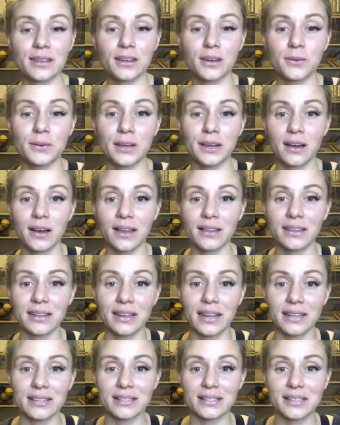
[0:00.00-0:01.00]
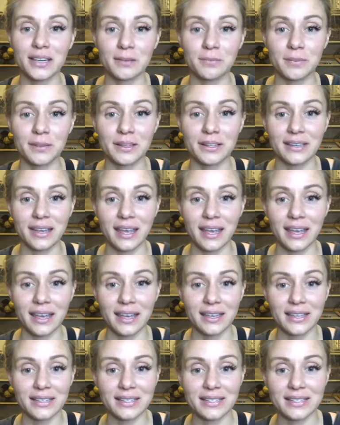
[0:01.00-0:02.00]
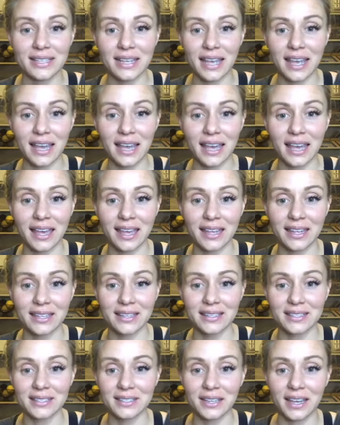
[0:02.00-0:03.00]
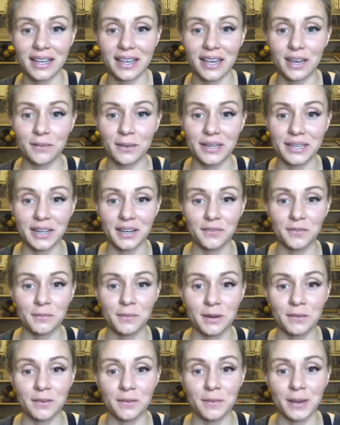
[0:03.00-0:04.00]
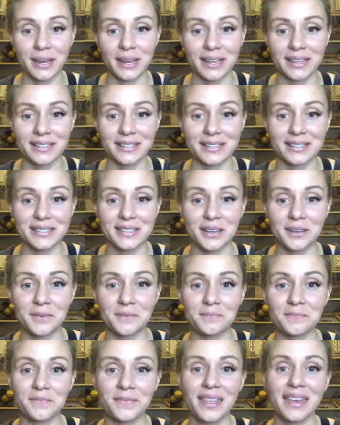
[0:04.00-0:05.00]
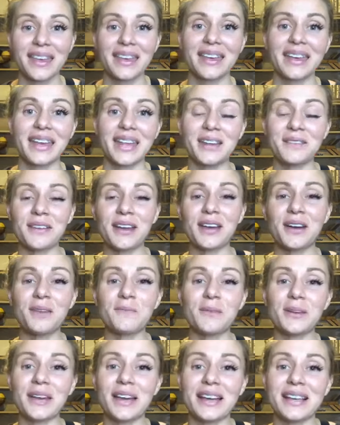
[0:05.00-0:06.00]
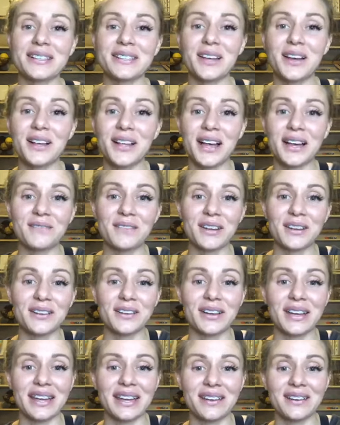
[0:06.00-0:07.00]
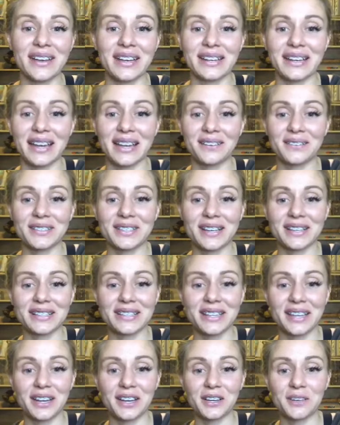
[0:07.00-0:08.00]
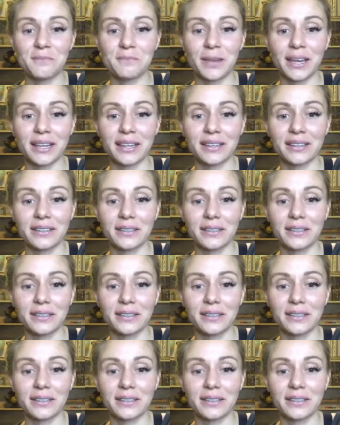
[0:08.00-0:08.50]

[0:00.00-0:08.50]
going on the next couple of days, and I can't wait to hear from everybody. So anyway, I hope you guys all have a great night. We'll talk to you later. Bye.